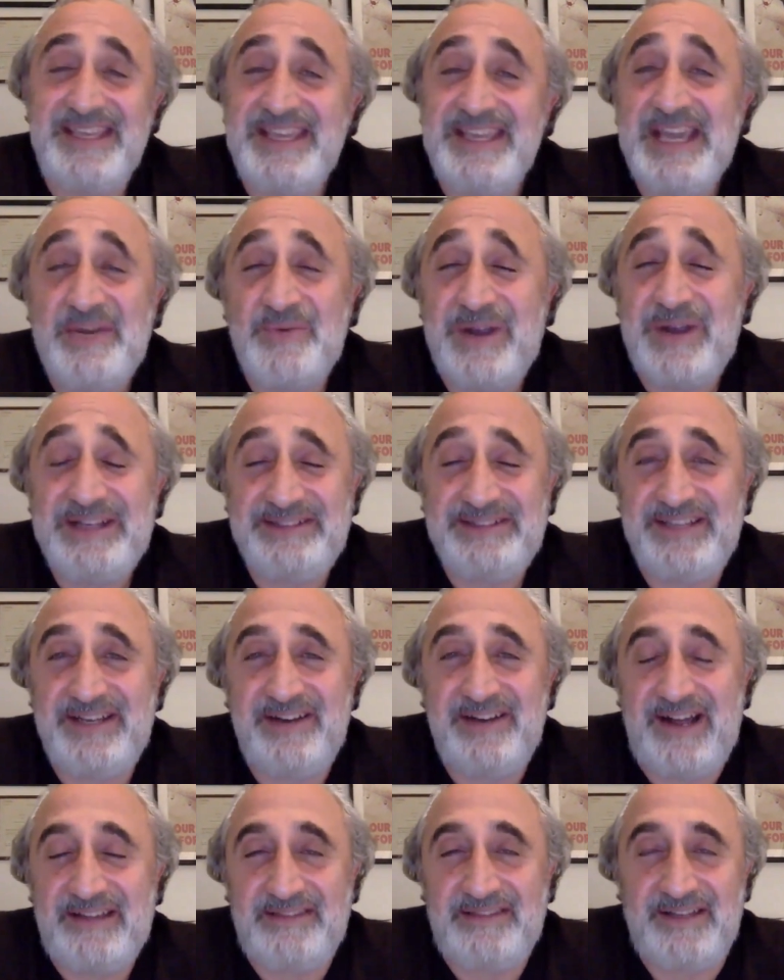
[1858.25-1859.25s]
And right
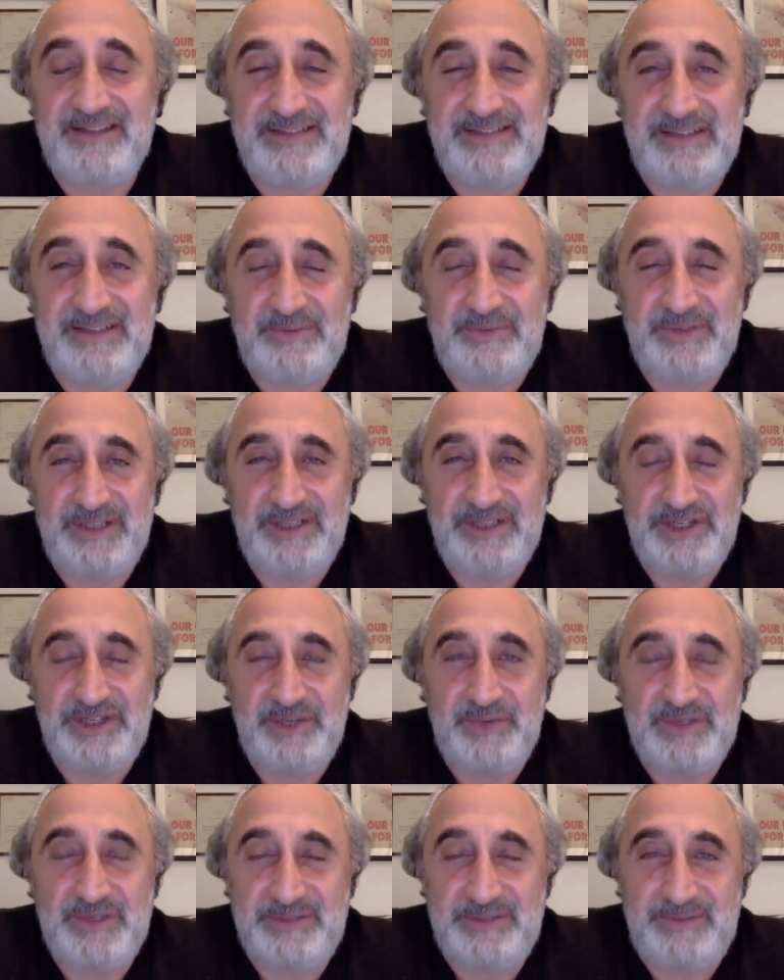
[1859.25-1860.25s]
there, I thought that religion
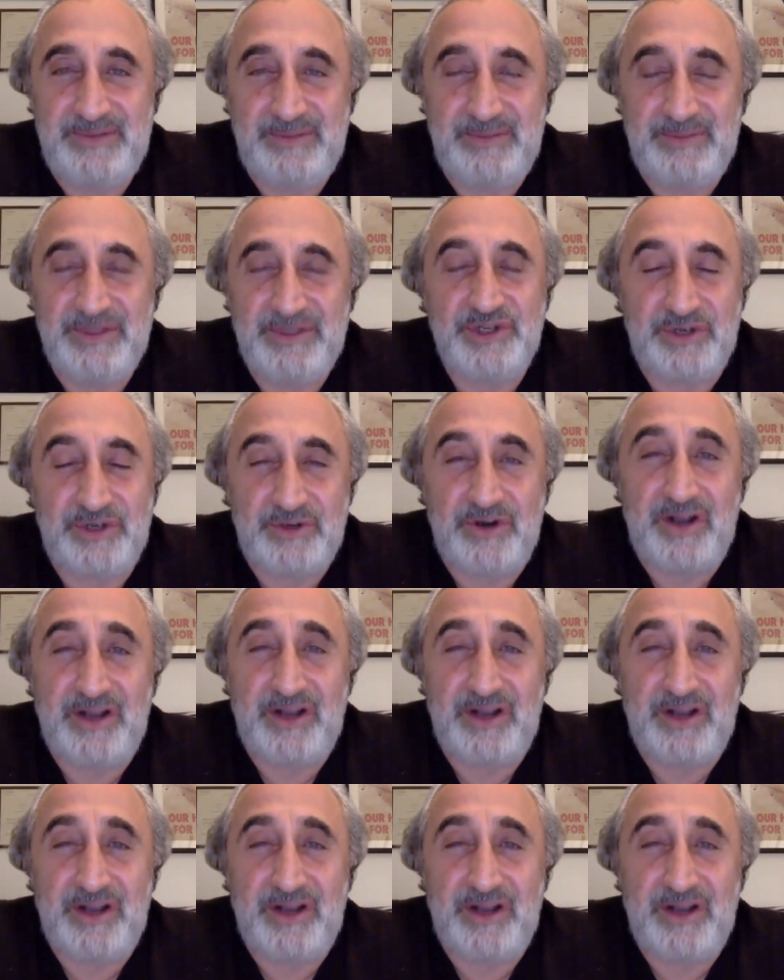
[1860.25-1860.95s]
was a bunch of crap.